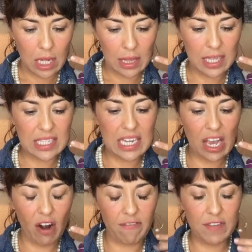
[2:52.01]
Let's
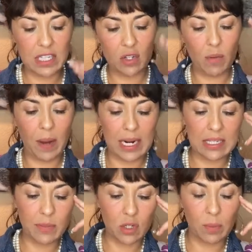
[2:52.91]
get our physical bodies,
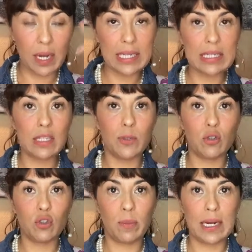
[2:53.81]
mental bodies, and
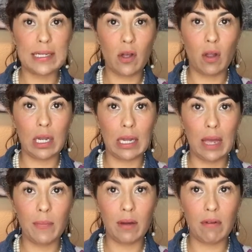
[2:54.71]
spiritual bodies all in
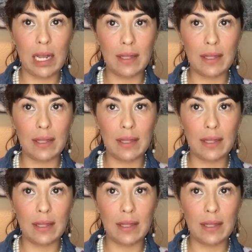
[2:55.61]
alignment, right?